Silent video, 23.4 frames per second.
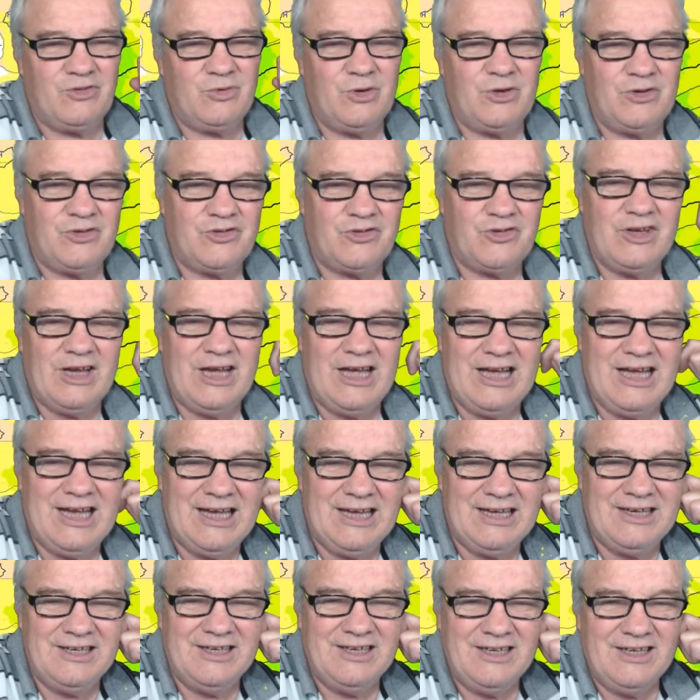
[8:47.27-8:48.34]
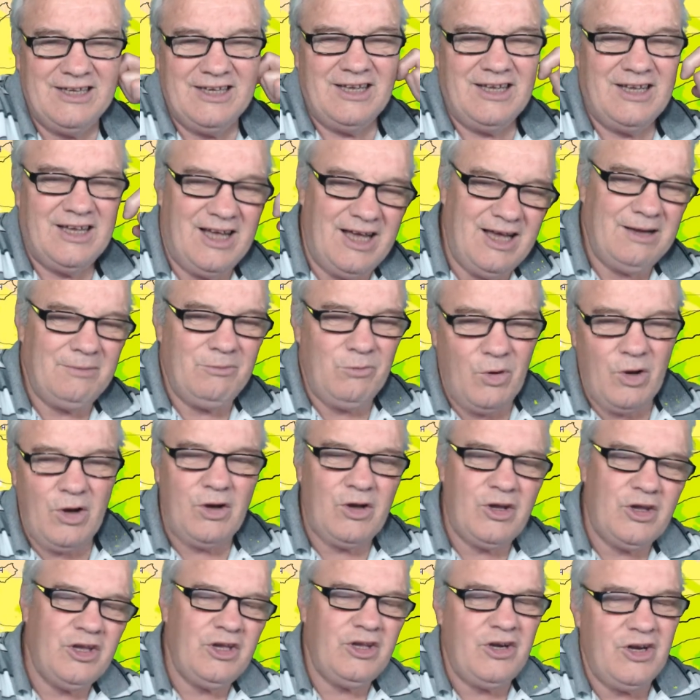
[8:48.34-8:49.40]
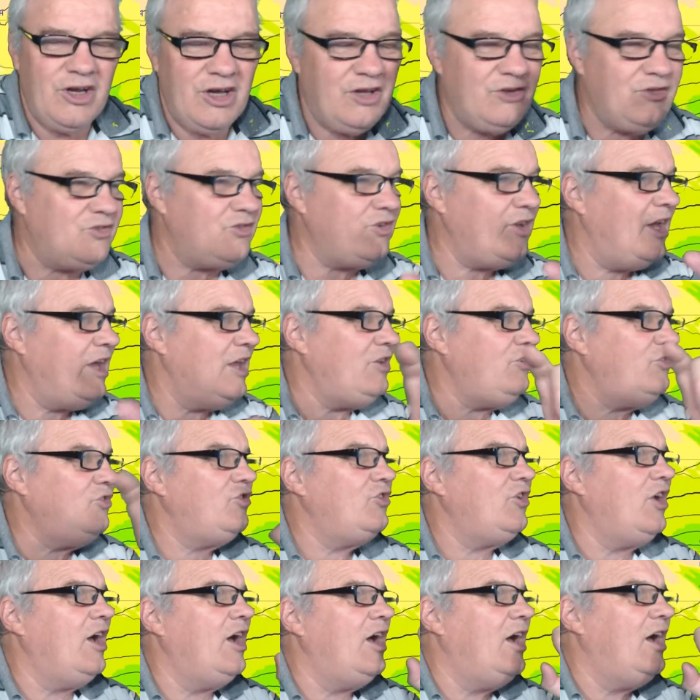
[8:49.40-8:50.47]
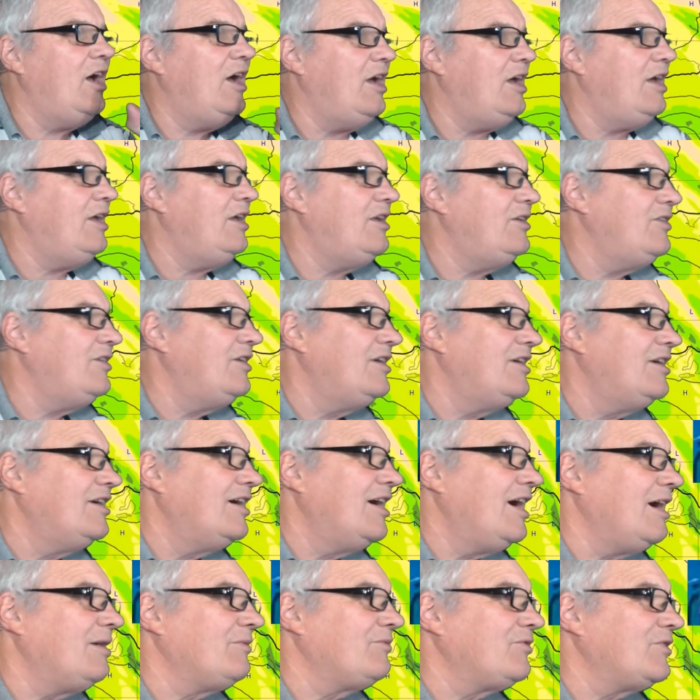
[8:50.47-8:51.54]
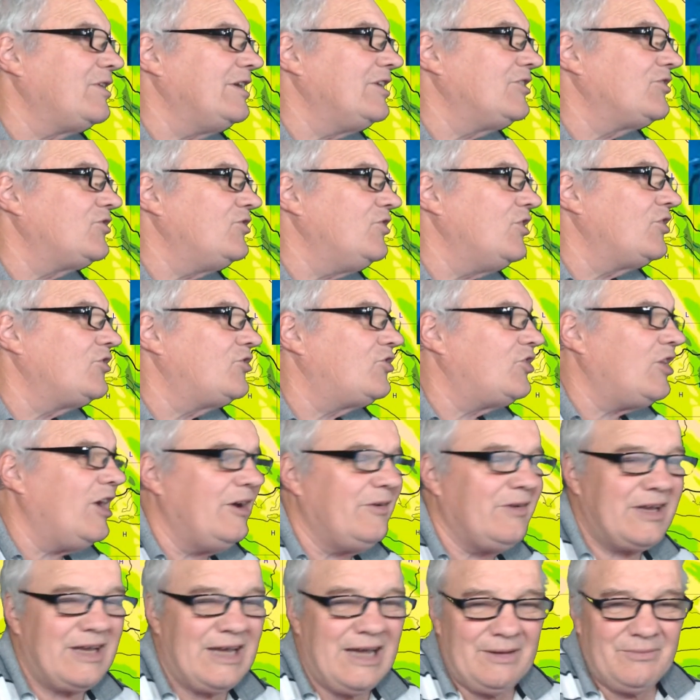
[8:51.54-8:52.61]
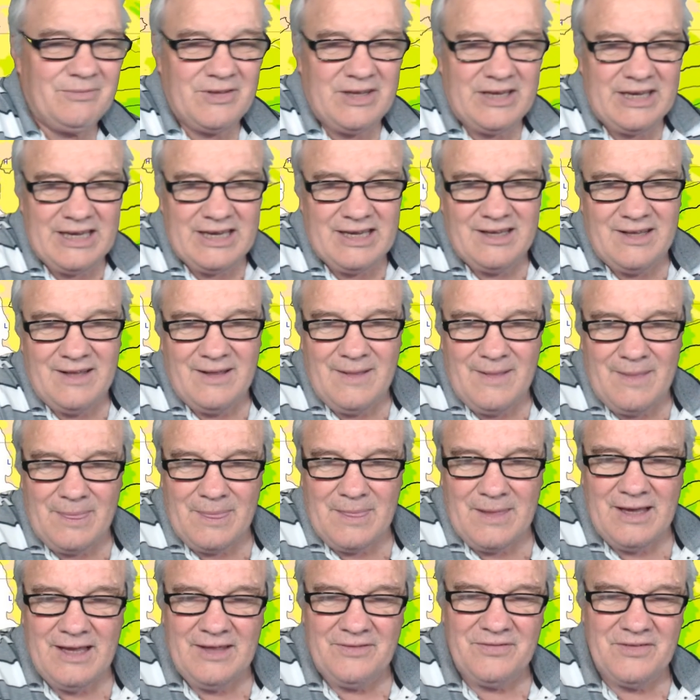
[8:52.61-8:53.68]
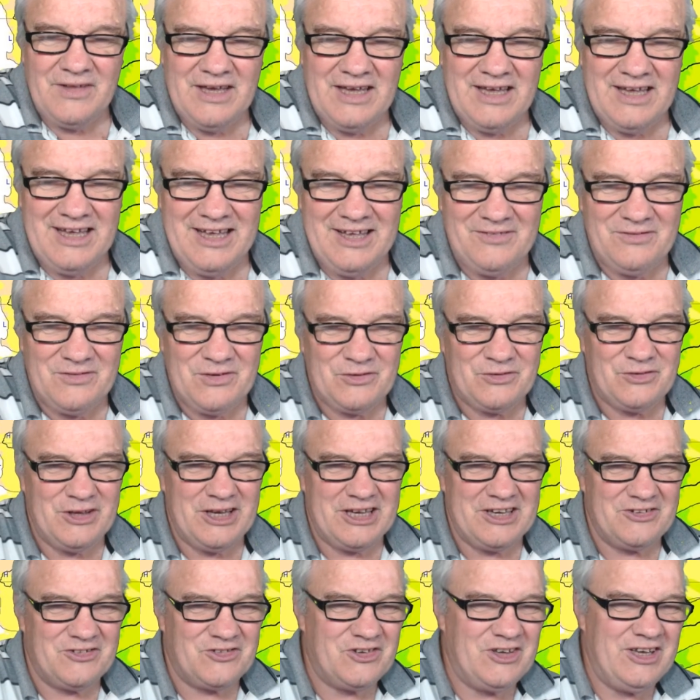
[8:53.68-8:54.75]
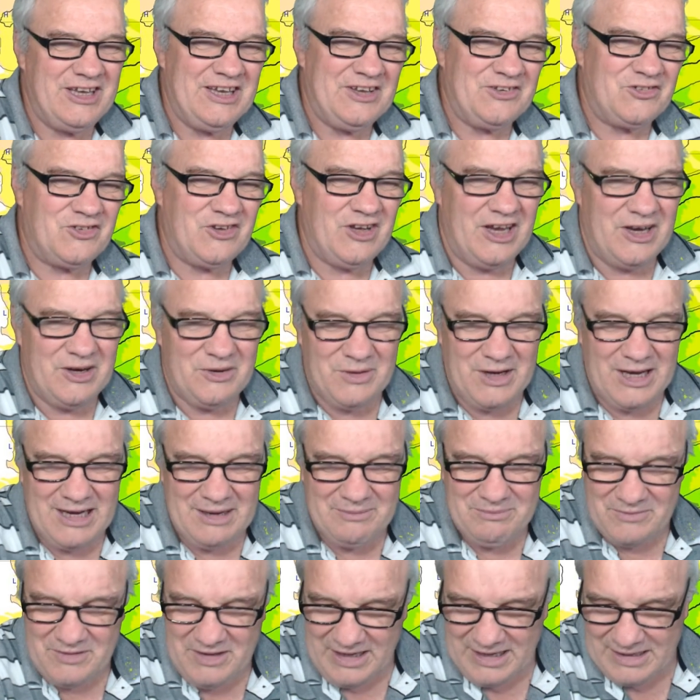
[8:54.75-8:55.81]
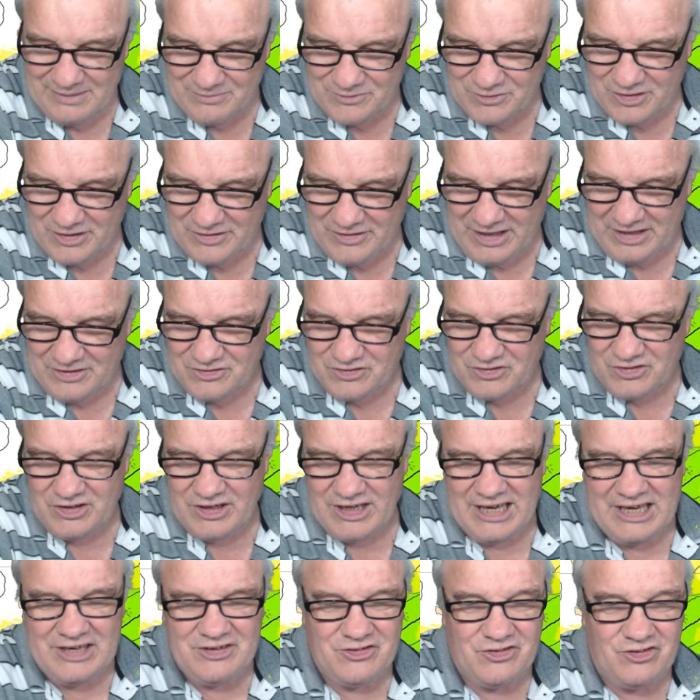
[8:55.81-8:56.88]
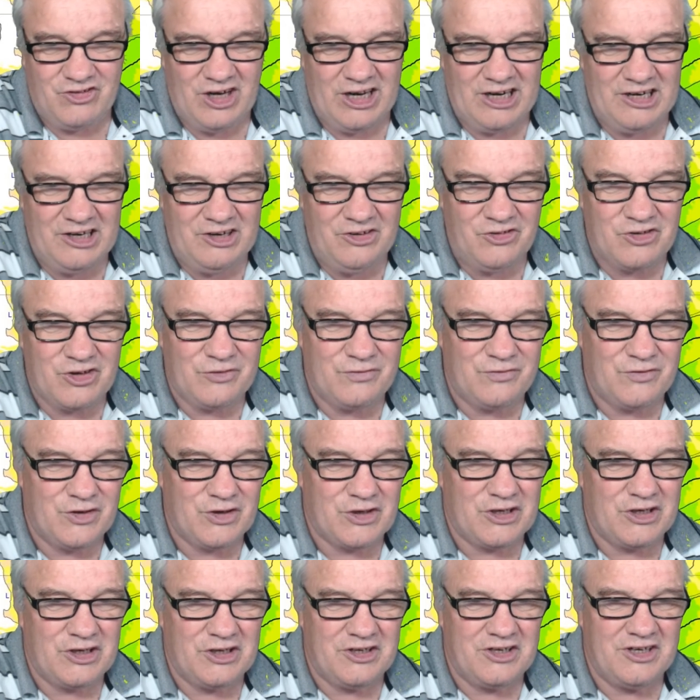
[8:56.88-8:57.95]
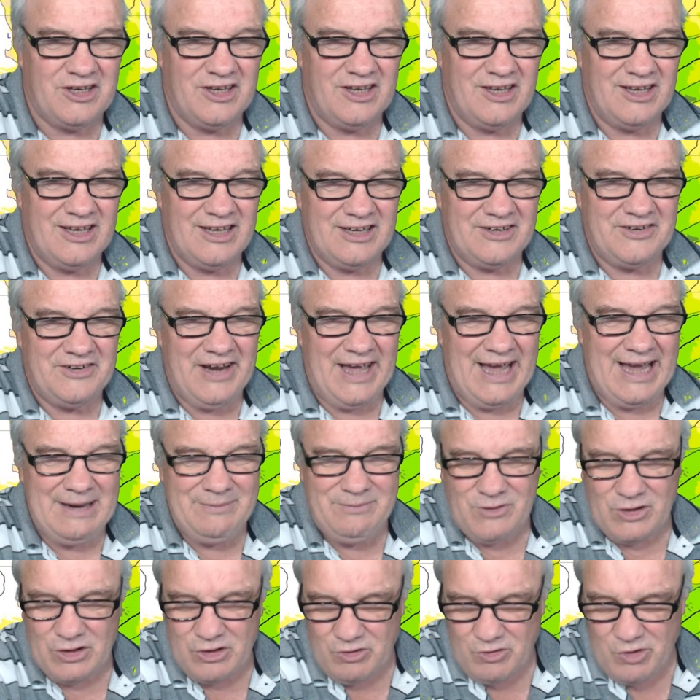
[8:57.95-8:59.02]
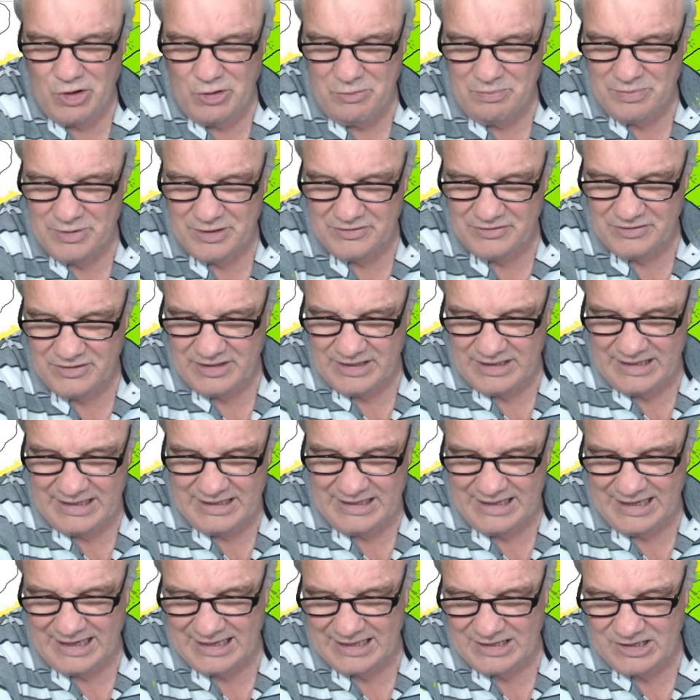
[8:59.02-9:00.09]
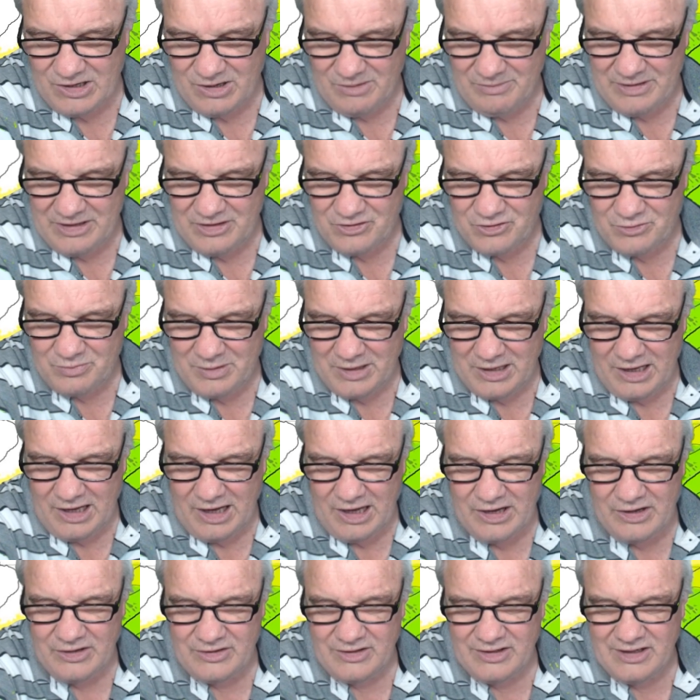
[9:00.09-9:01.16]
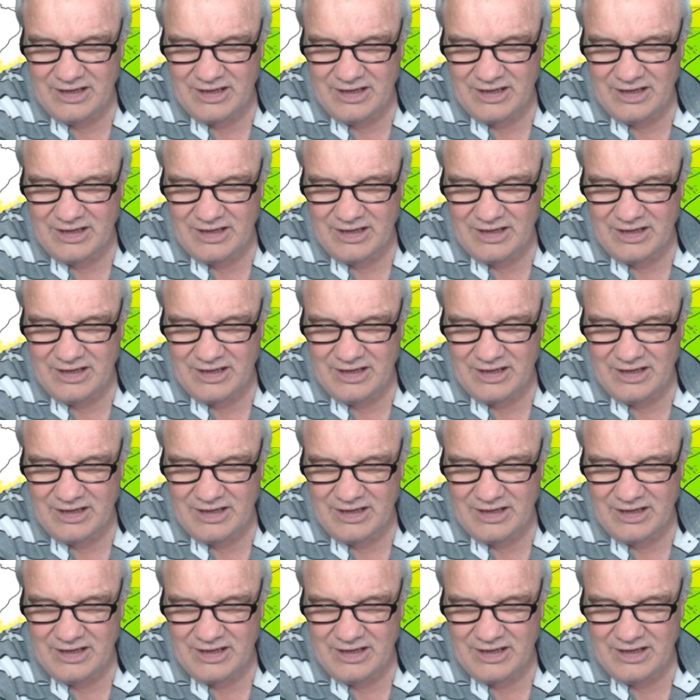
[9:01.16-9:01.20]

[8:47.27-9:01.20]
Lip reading: was "I'm Walking on Sunshine." Hopefully it's not showing up there in the things there. So so that's today's challenge. If you can name the group in the comments below.